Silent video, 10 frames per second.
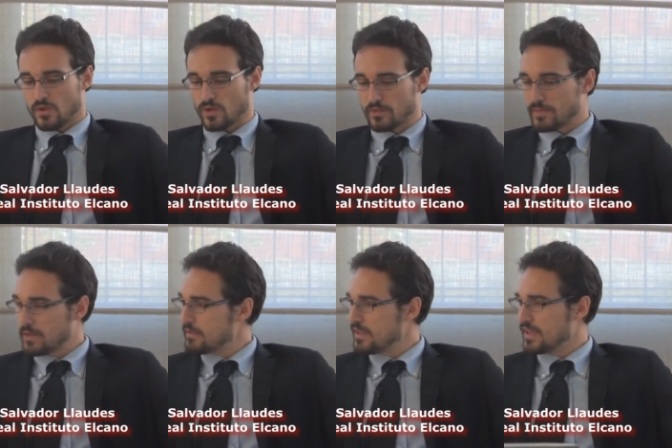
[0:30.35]
Well,
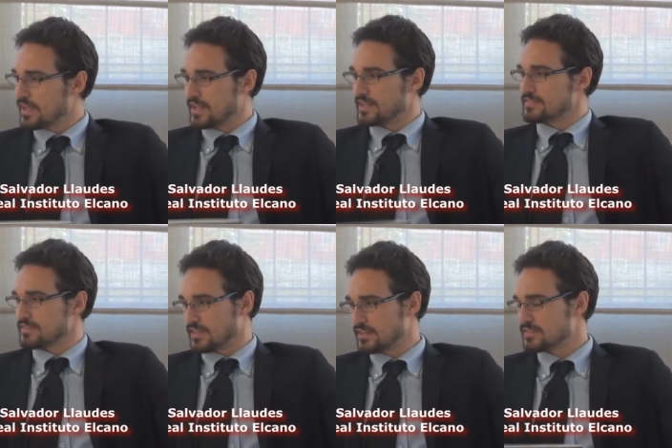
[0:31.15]
maybe it is
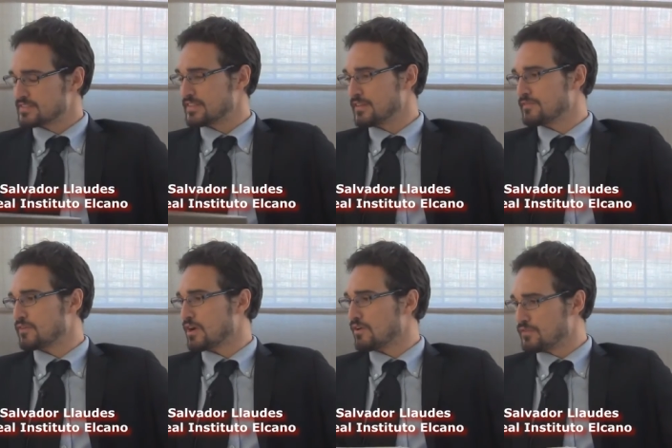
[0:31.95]
interesting
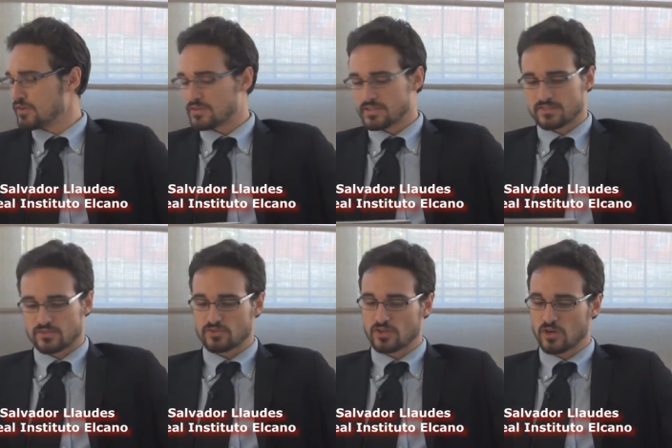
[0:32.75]
for our viewers
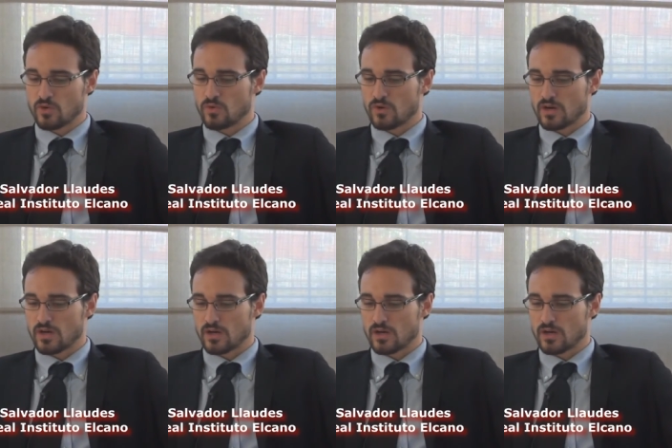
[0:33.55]
to know